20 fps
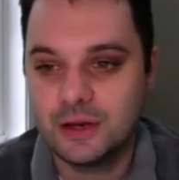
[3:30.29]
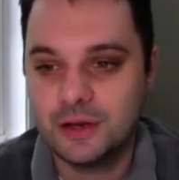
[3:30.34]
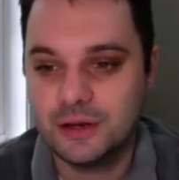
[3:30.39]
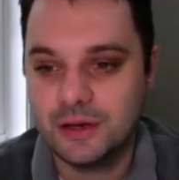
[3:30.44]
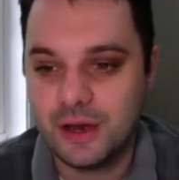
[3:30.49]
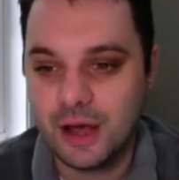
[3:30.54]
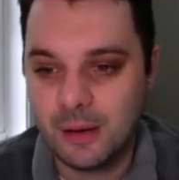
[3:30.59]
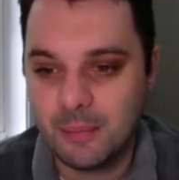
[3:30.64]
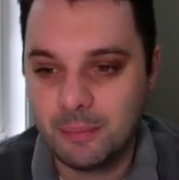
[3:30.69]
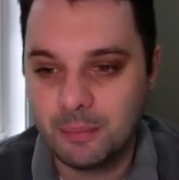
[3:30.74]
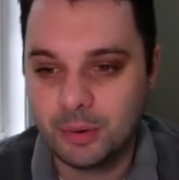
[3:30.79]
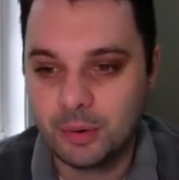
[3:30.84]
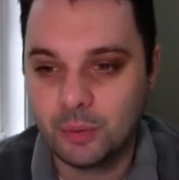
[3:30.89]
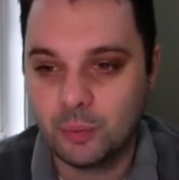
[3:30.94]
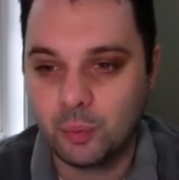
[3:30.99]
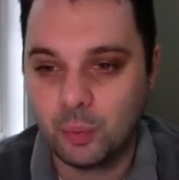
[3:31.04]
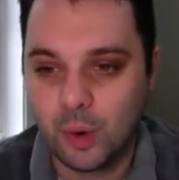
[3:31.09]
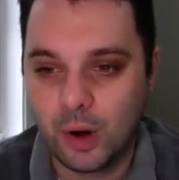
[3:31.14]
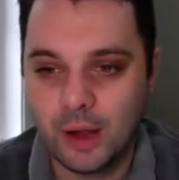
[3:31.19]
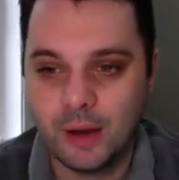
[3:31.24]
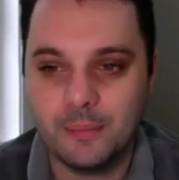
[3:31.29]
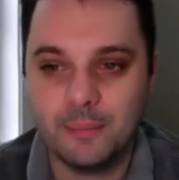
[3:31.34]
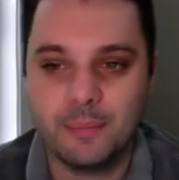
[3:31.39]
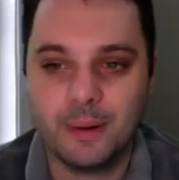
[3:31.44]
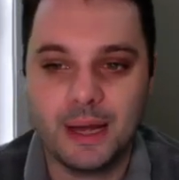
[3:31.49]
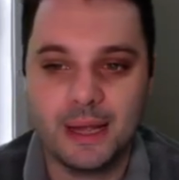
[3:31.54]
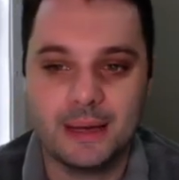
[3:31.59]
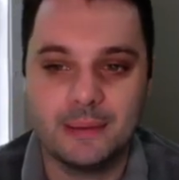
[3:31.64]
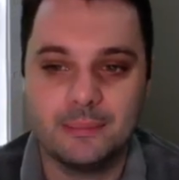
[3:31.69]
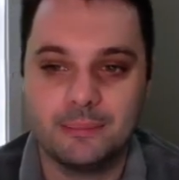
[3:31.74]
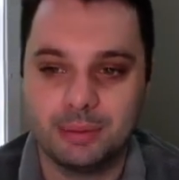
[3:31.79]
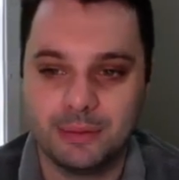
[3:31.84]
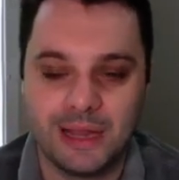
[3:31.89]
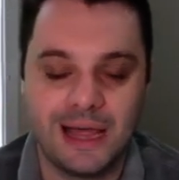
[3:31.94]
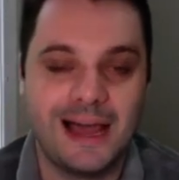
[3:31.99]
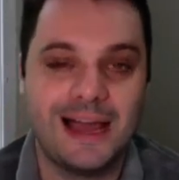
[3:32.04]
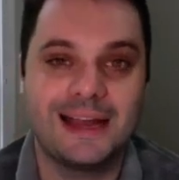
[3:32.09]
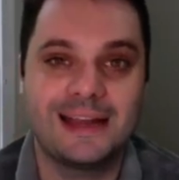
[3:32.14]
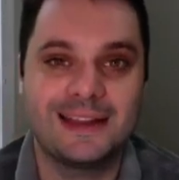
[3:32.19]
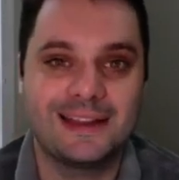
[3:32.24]
number one by
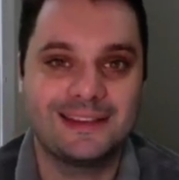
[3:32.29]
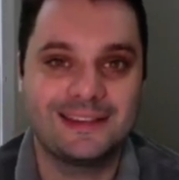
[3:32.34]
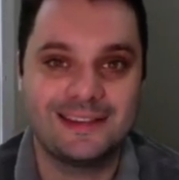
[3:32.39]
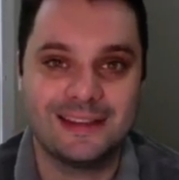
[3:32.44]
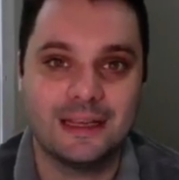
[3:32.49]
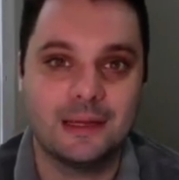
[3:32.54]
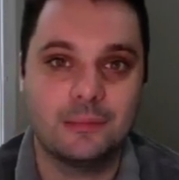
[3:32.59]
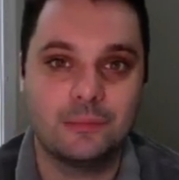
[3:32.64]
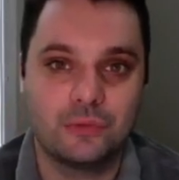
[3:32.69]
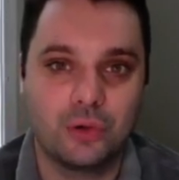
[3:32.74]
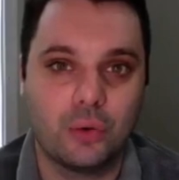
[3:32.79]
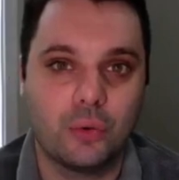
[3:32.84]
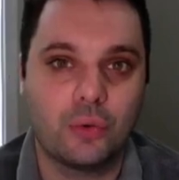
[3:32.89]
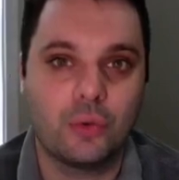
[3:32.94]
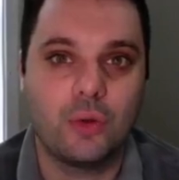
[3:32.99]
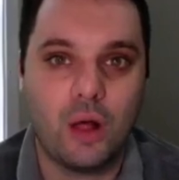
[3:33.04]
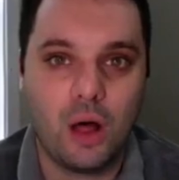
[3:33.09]
implied team total